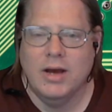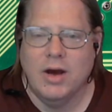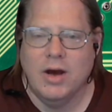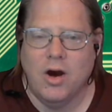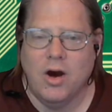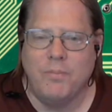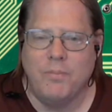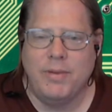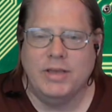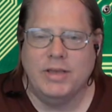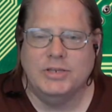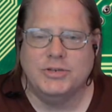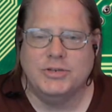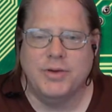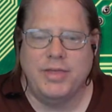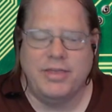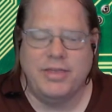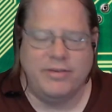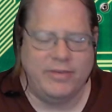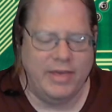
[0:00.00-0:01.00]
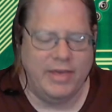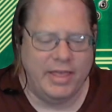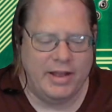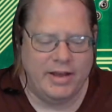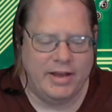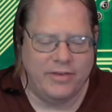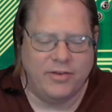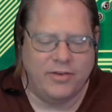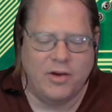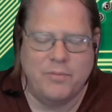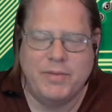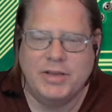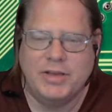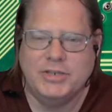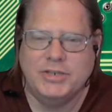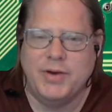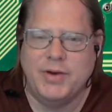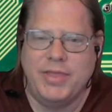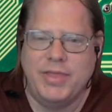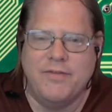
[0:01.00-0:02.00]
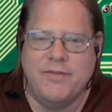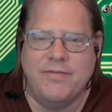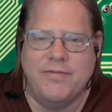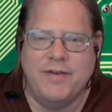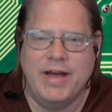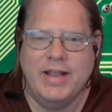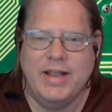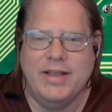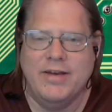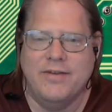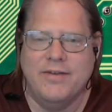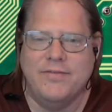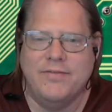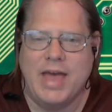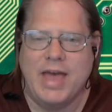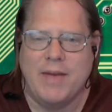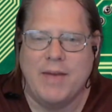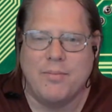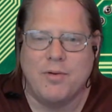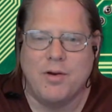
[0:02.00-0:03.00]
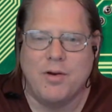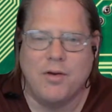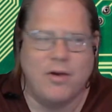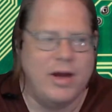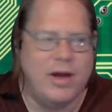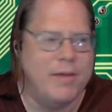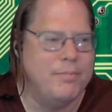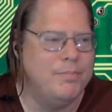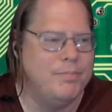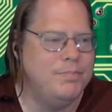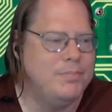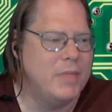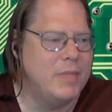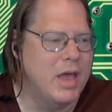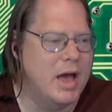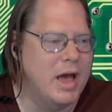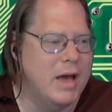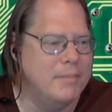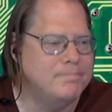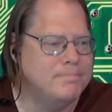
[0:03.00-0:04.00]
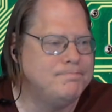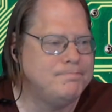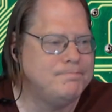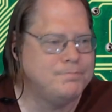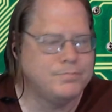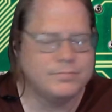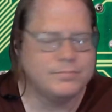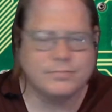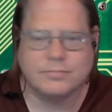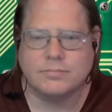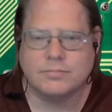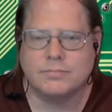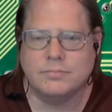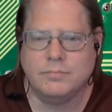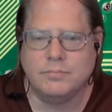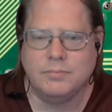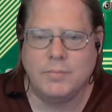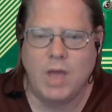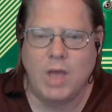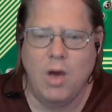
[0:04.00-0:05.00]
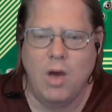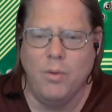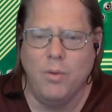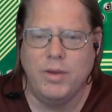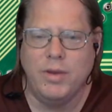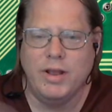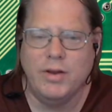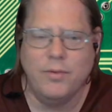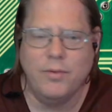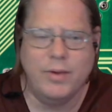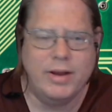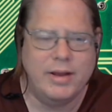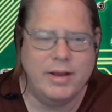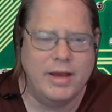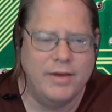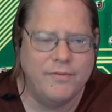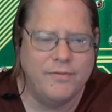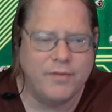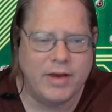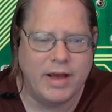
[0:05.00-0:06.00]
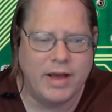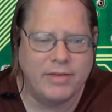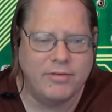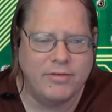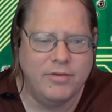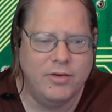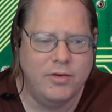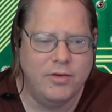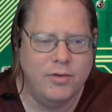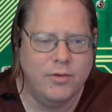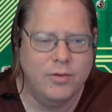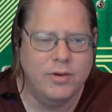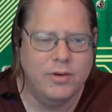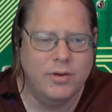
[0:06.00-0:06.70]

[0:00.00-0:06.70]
hope you enjoyed the silliness. Hope you enjoyed the fun of that program. Um, oh, you know what? I forgot to